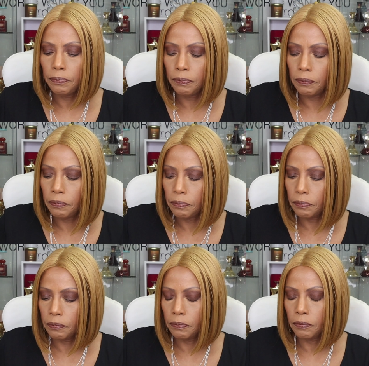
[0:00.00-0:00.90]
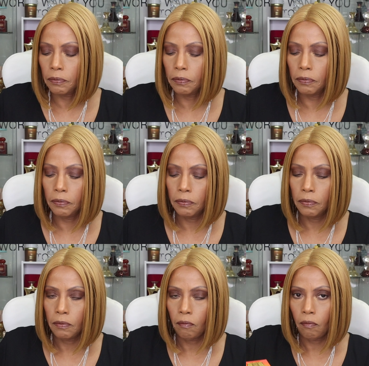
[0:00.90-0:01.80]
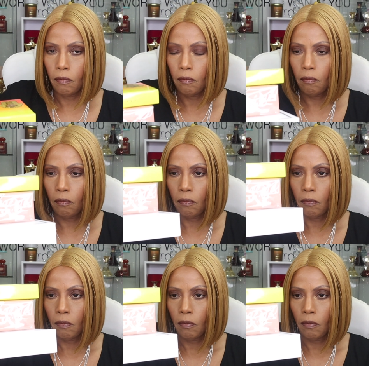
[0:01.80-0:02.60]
No one is speaking in this clip.